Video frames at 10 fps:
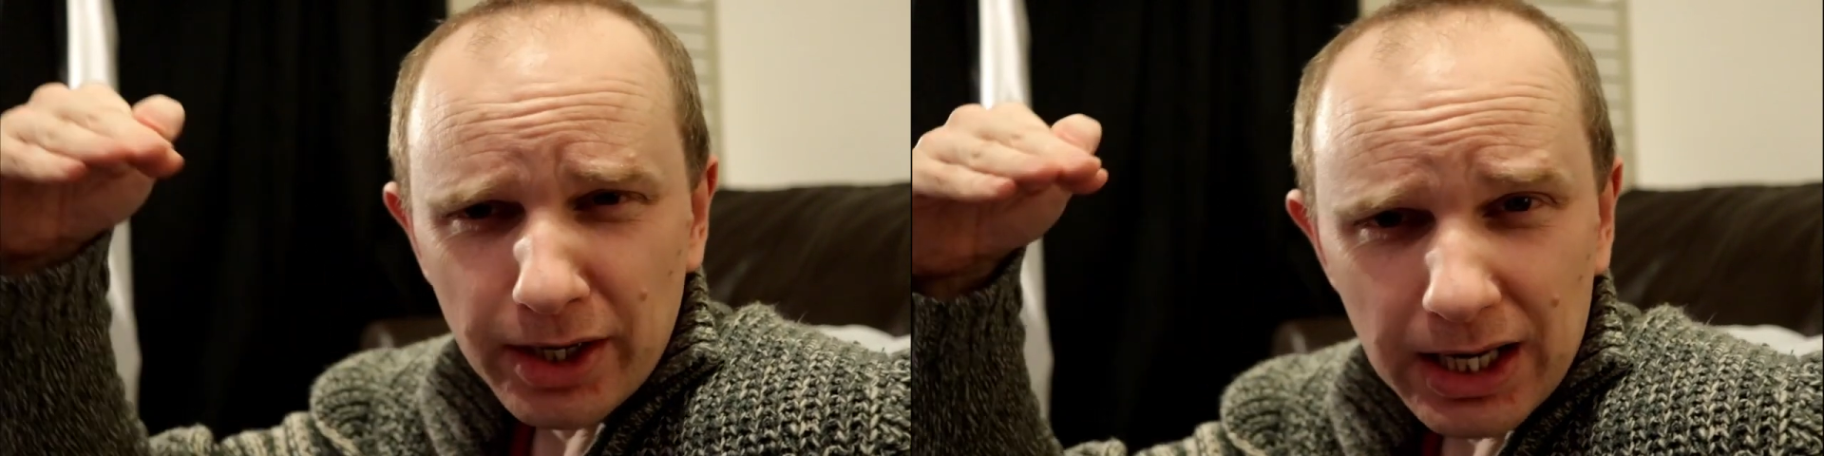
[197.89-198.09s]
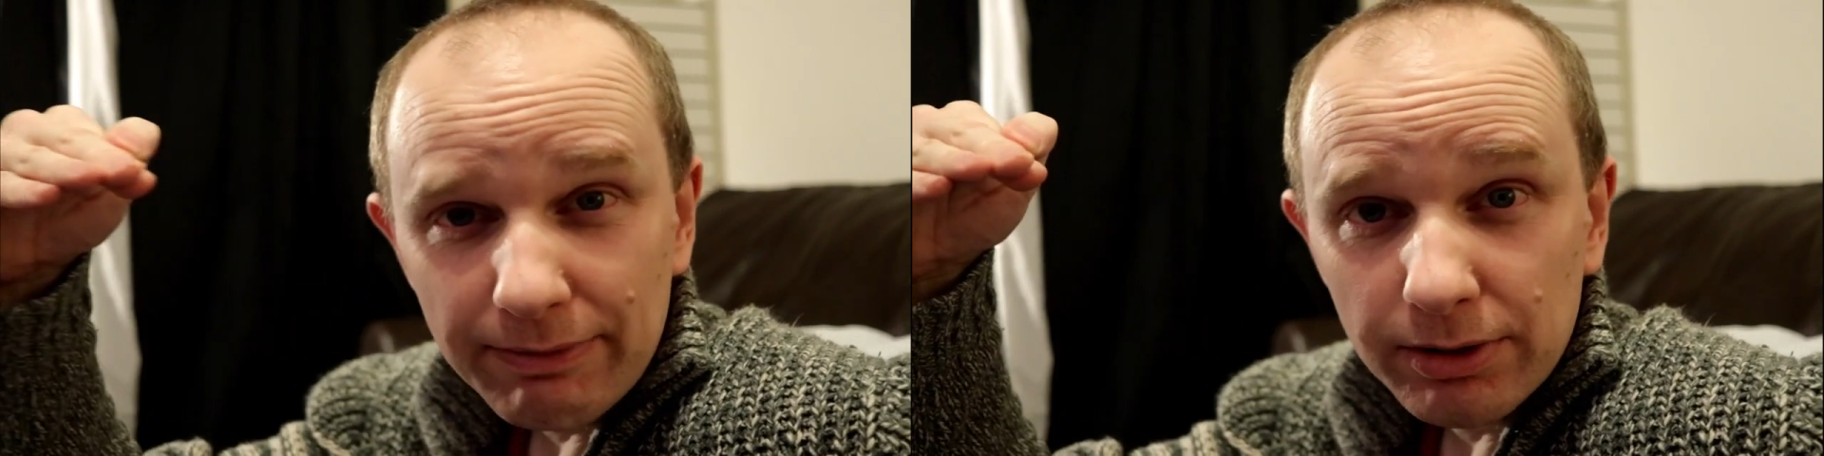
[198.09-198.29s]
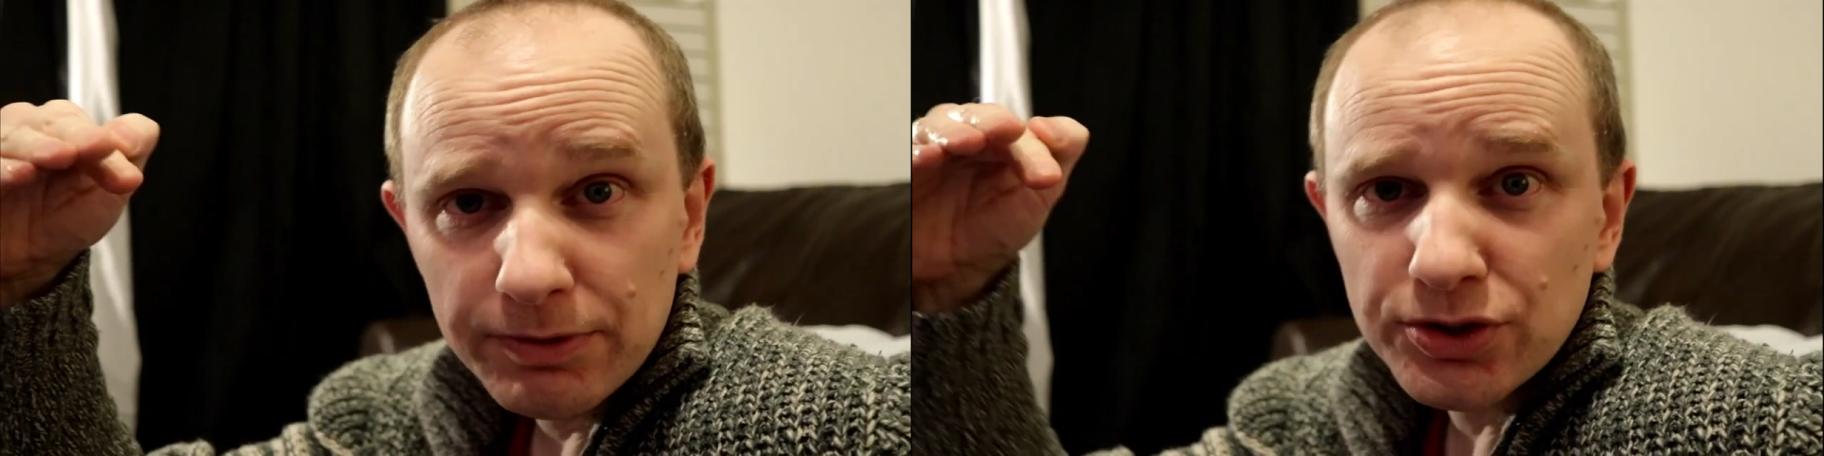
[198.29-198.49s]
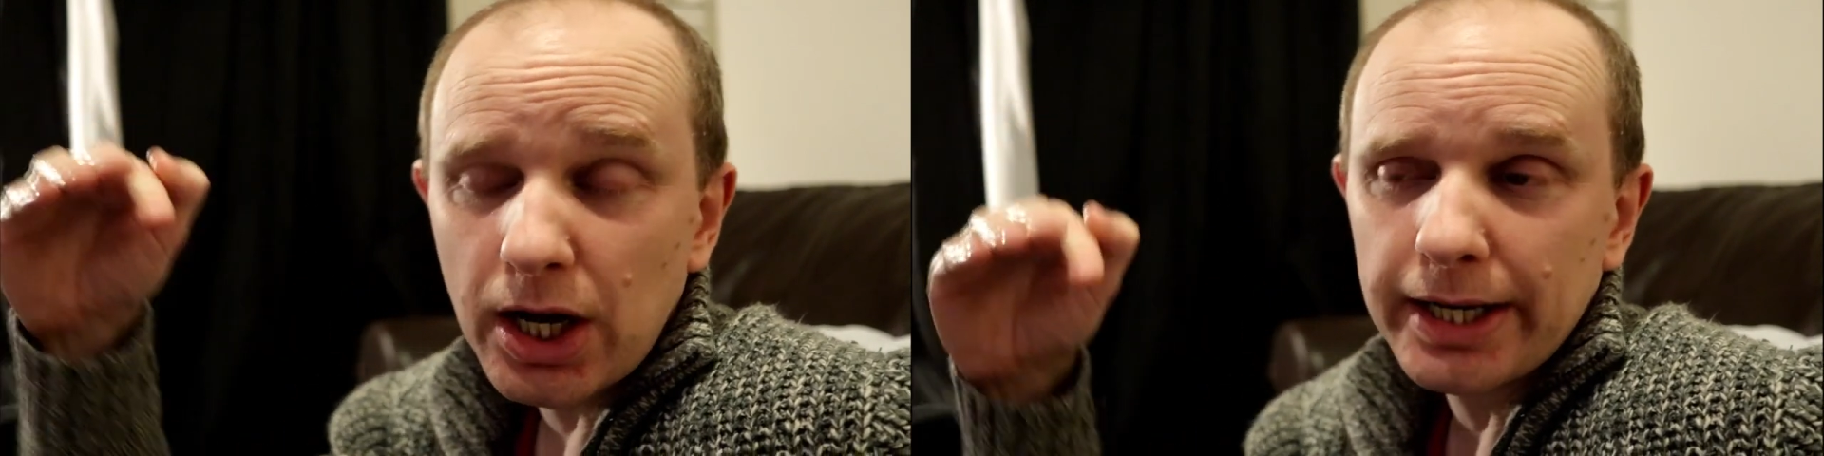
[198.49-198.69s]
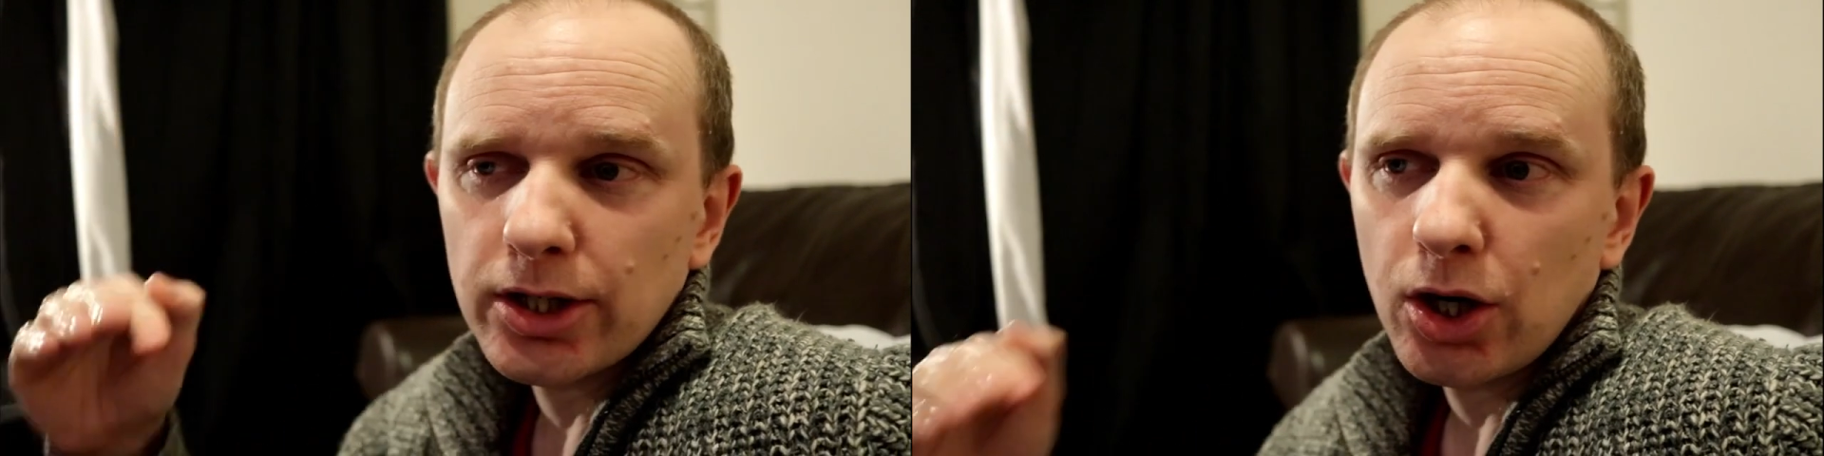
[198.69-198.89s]
level of
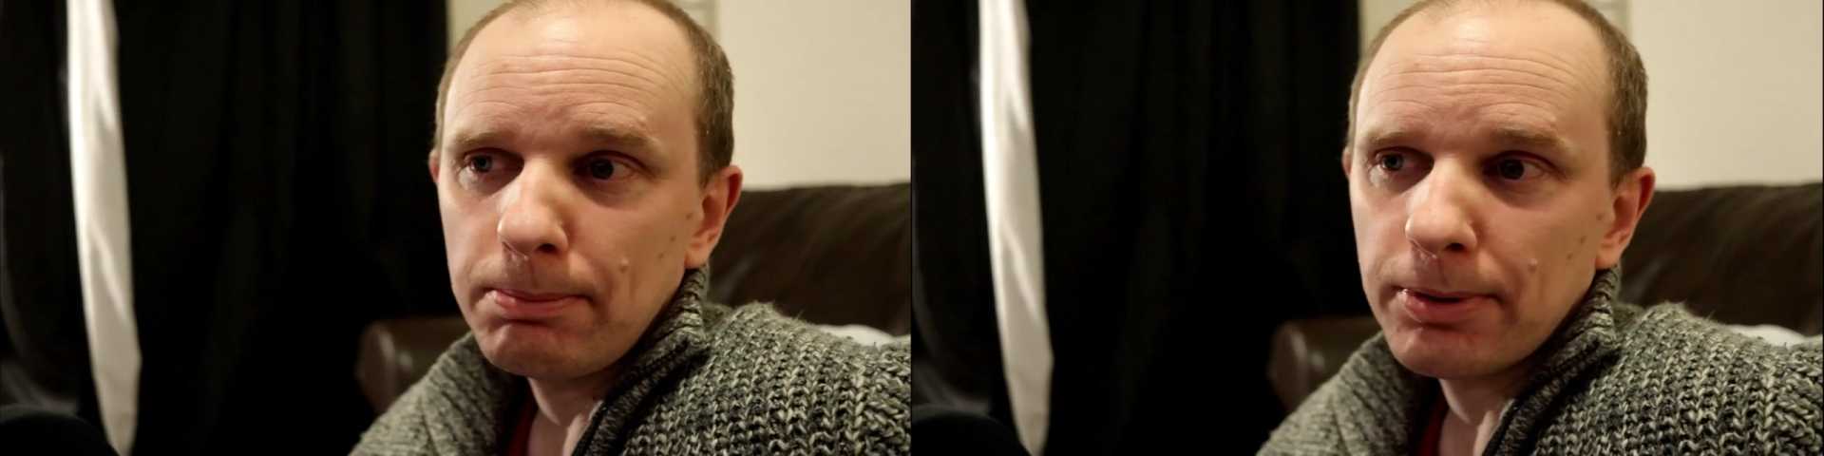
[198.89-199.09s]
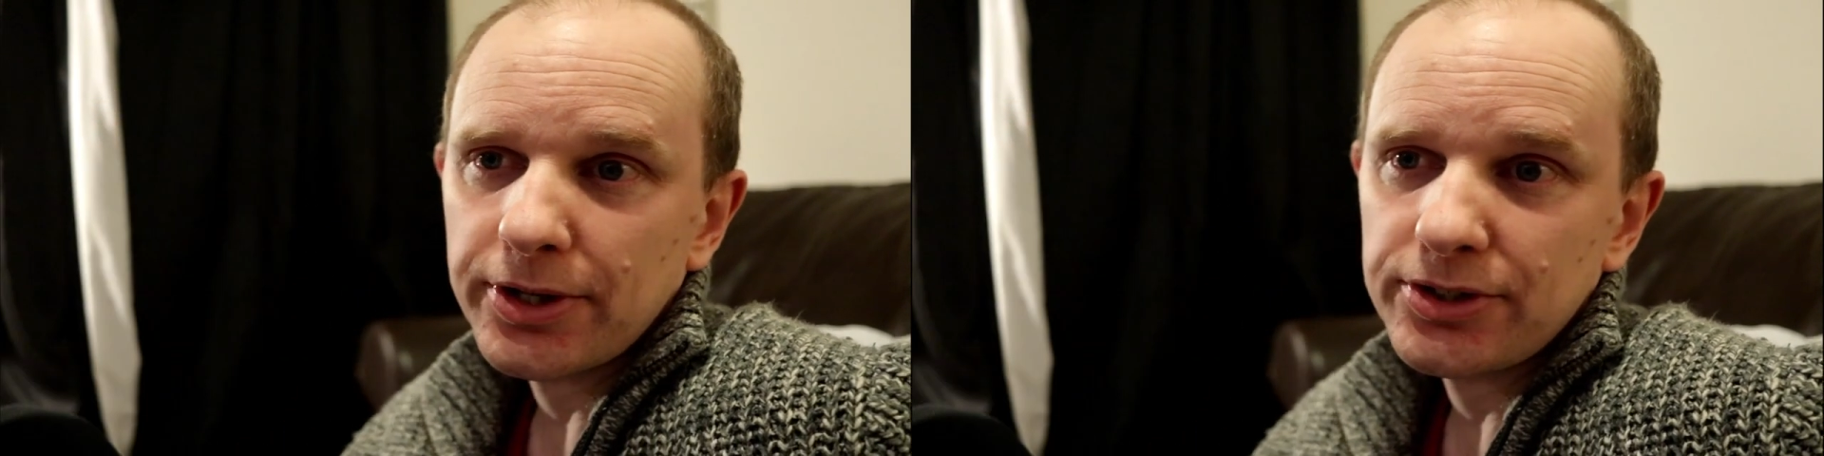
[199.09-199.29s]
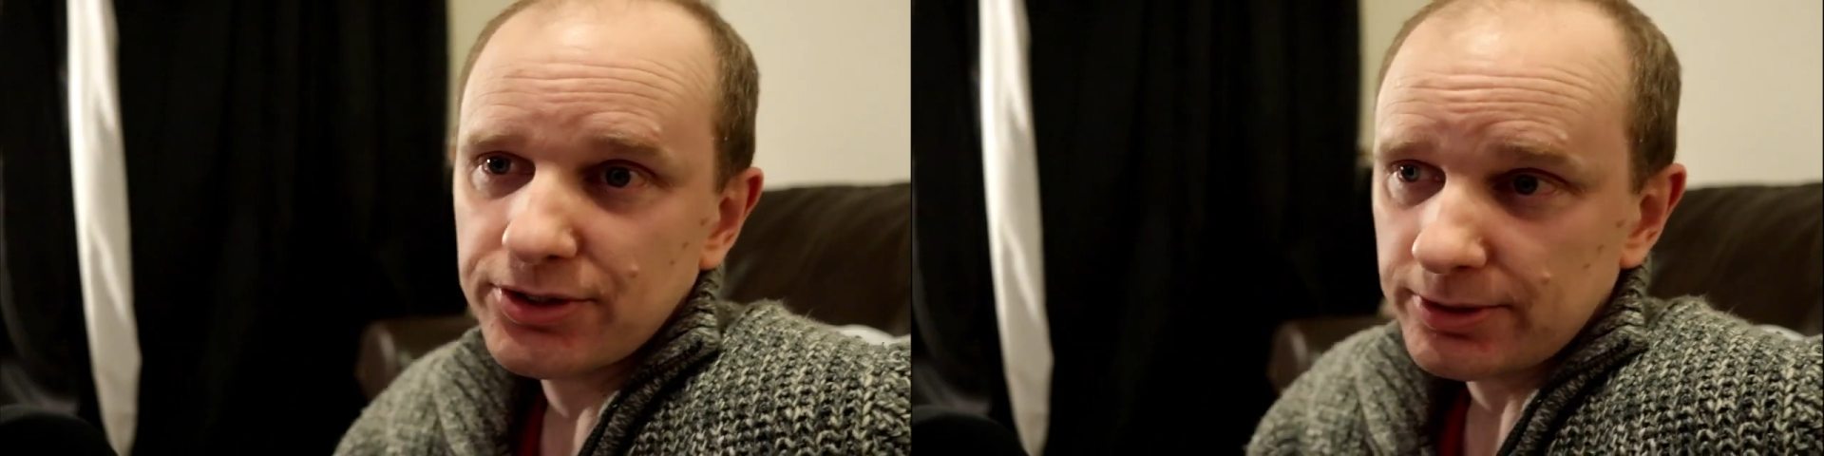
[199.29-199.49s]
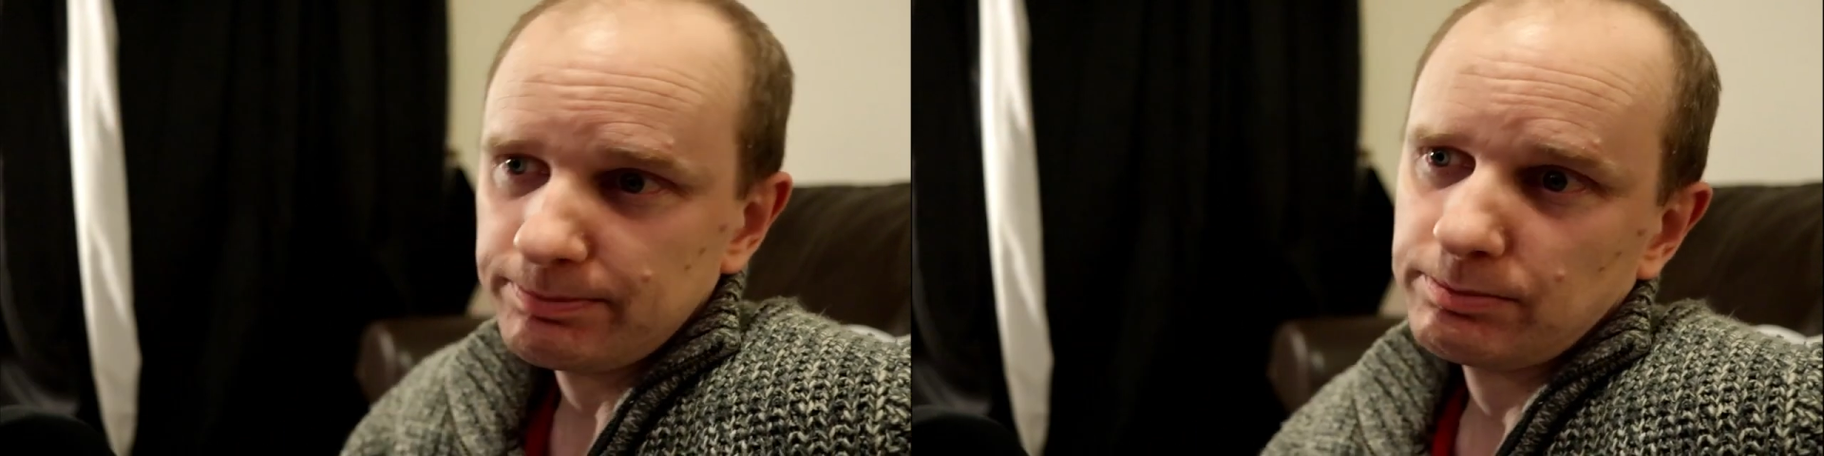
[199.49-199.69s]
Psycho, but as